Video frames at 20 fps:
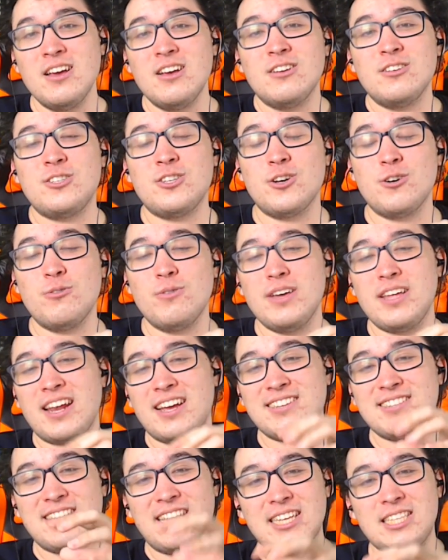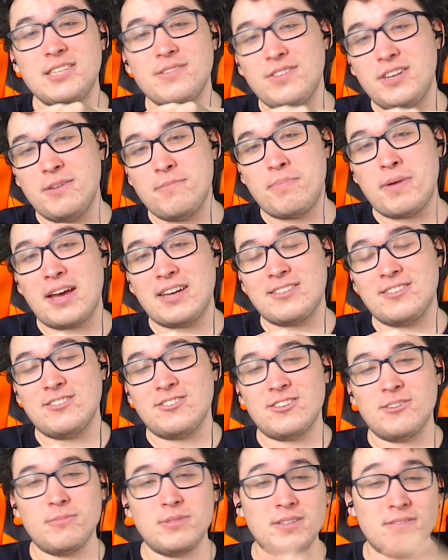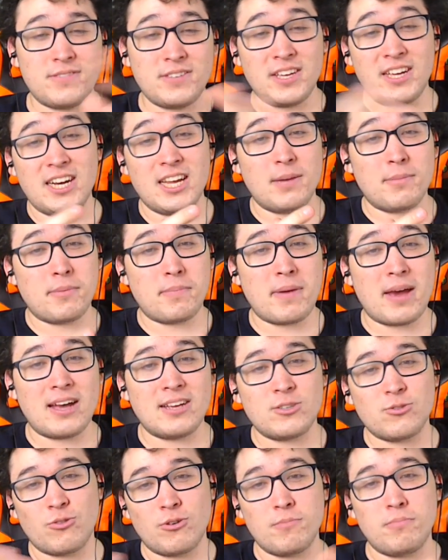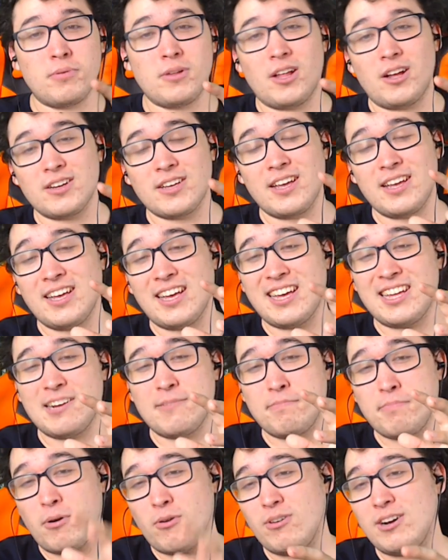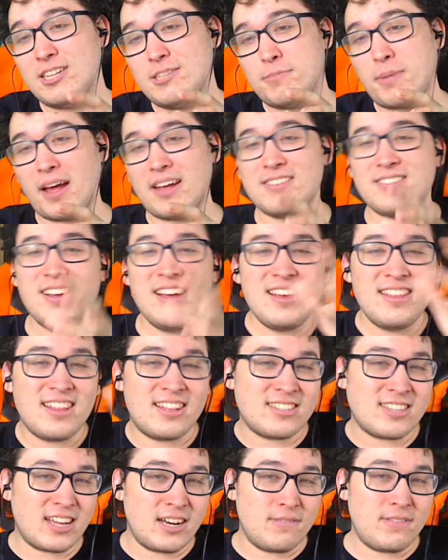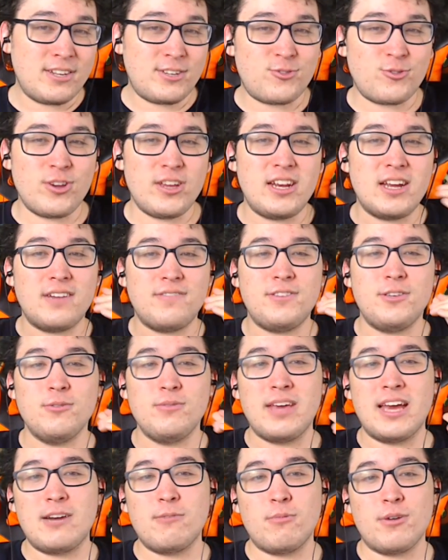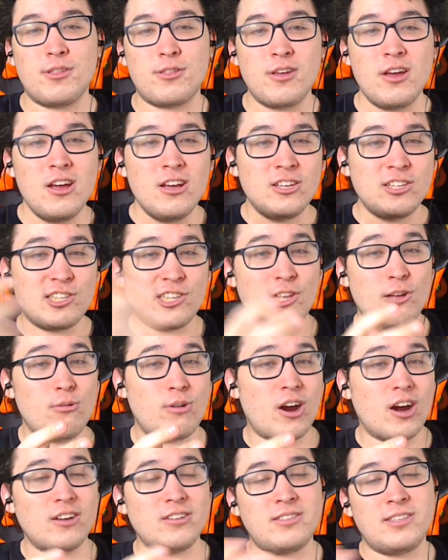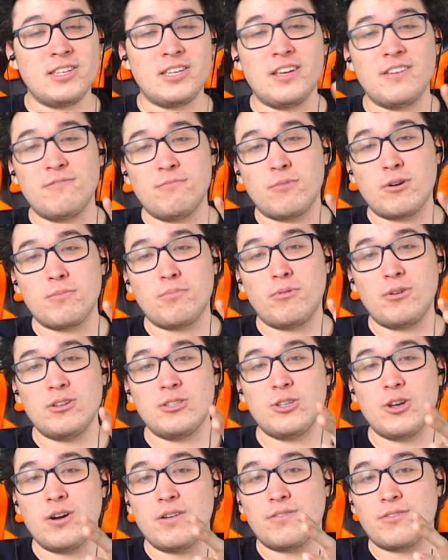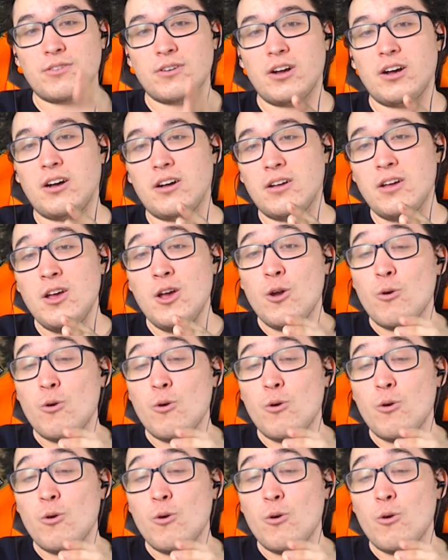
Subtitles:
so it has less of an impact in terms of setting up a pass or blocking an opponent's pass. That's kind of the trade-off you get with slow cards that give more points overall.